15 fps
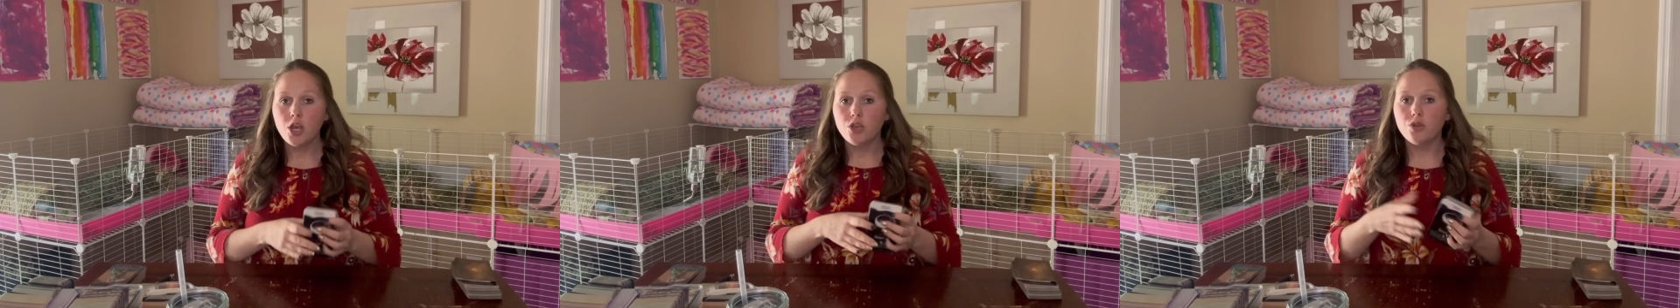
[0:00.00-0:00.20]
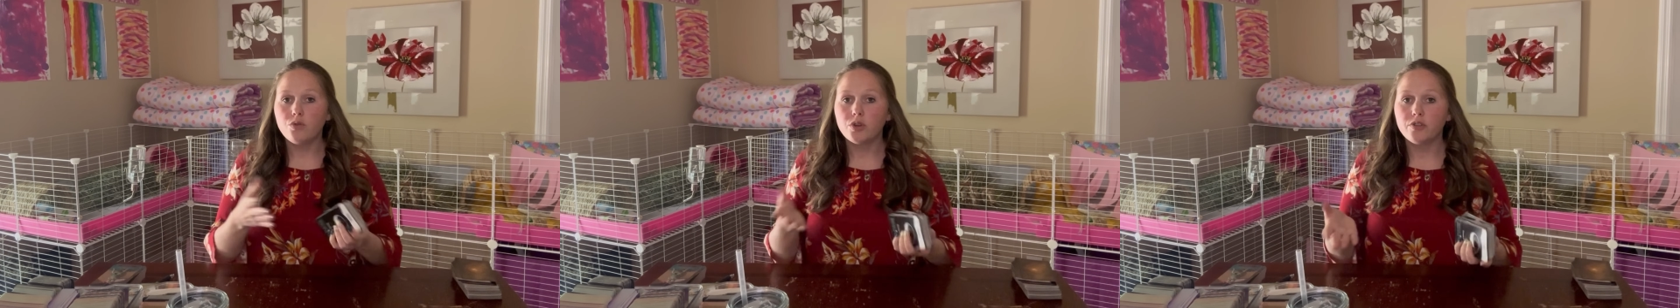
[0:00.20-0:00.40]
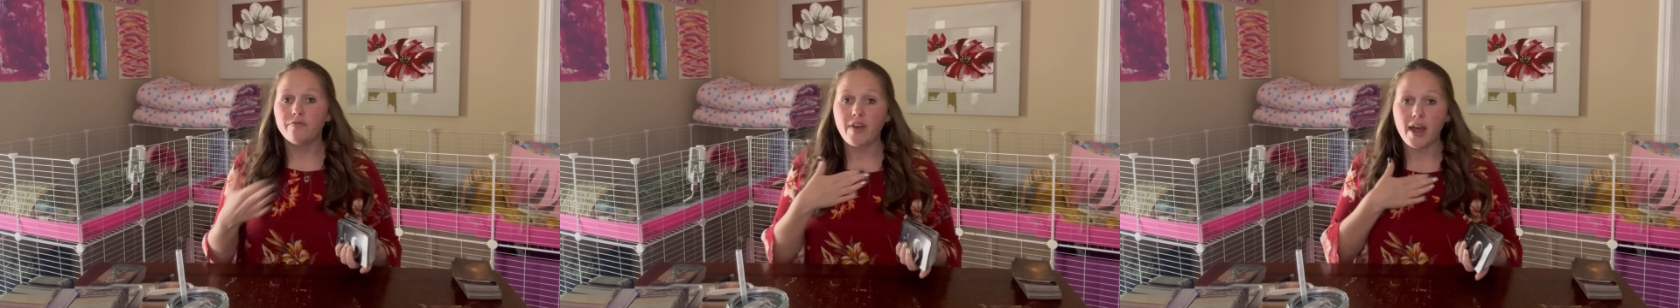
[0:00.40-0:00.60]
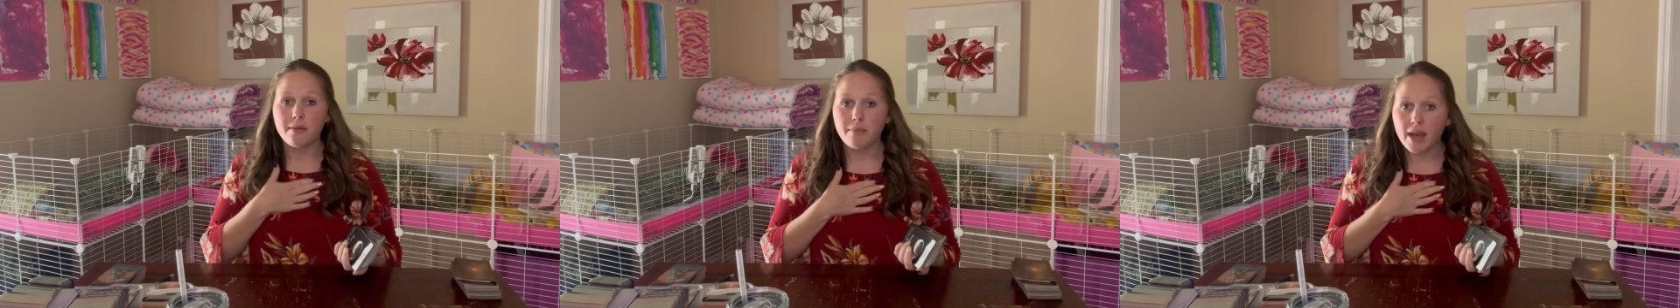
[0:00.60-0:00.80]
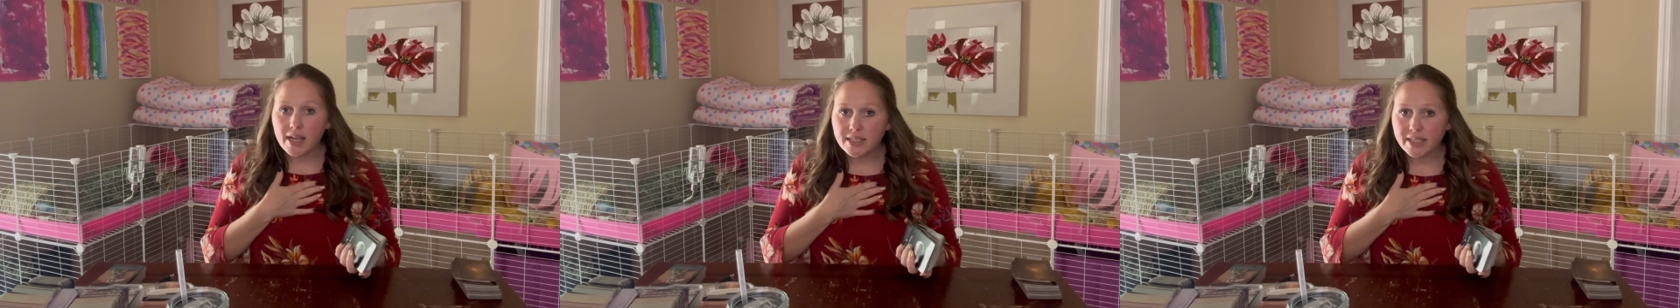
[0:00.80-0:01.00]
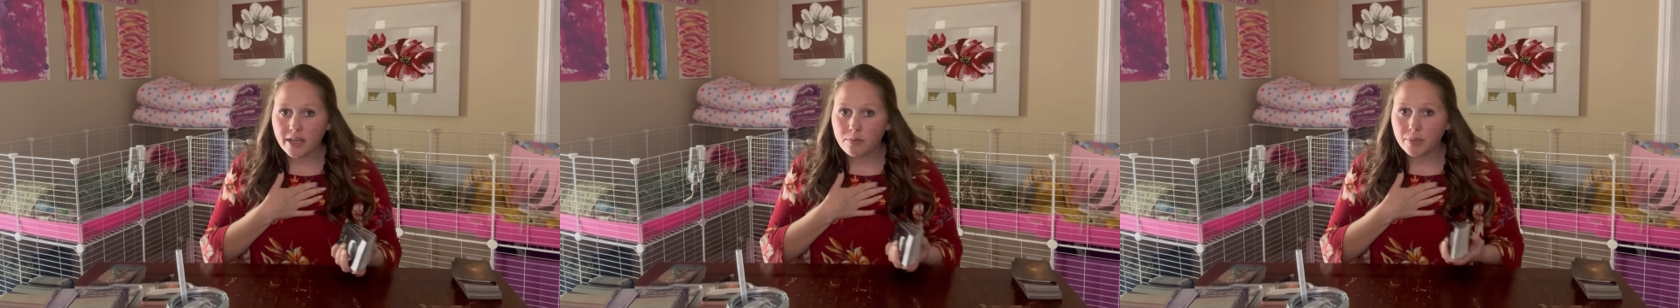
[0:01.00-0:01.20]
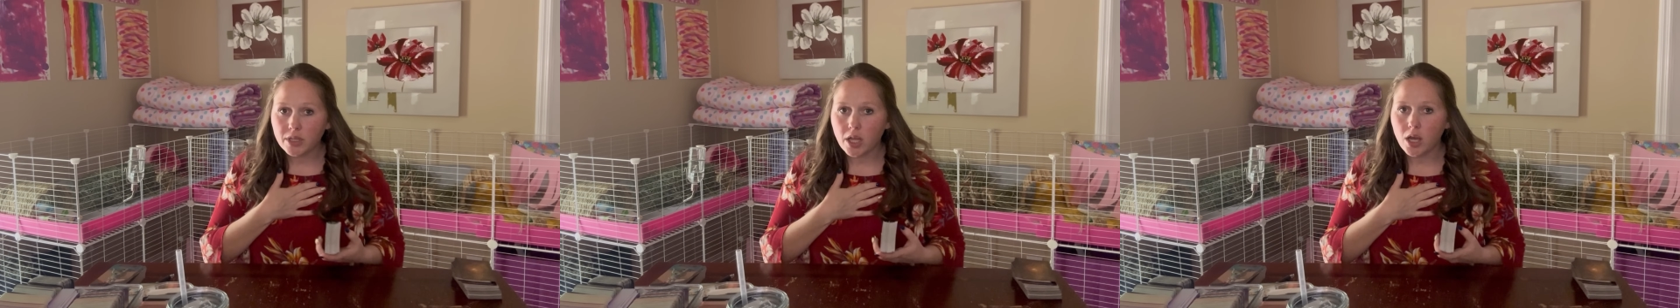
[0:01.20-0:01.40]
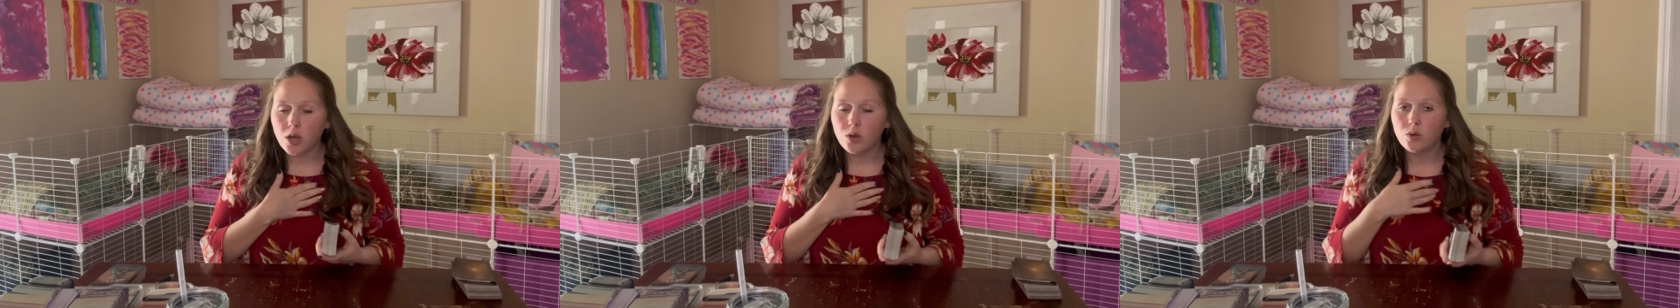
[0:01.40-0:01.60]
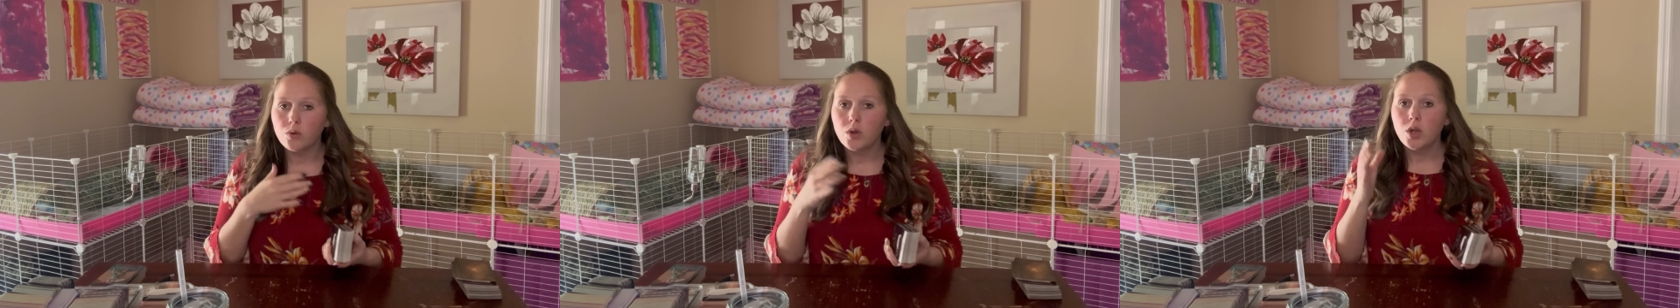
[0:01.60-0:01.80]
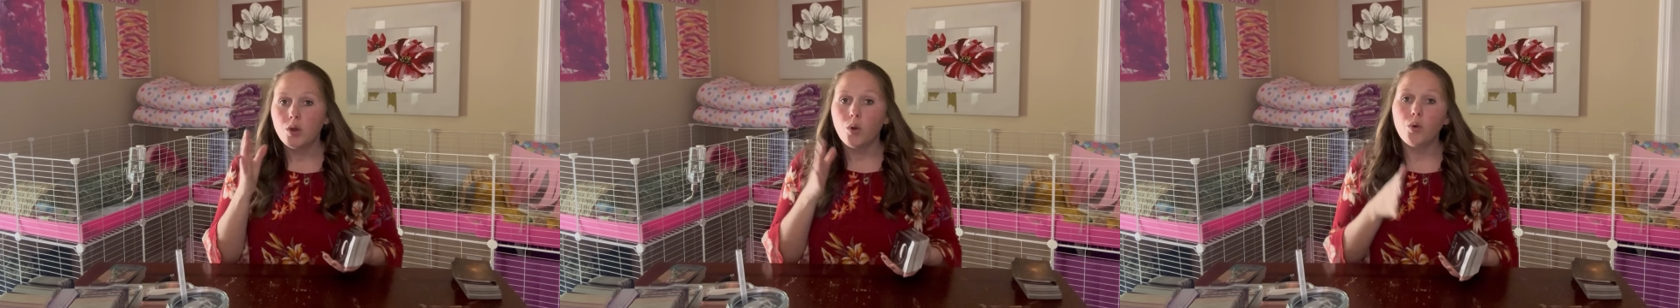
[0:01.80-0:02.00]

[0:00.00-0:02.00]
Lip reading: you can find mine down below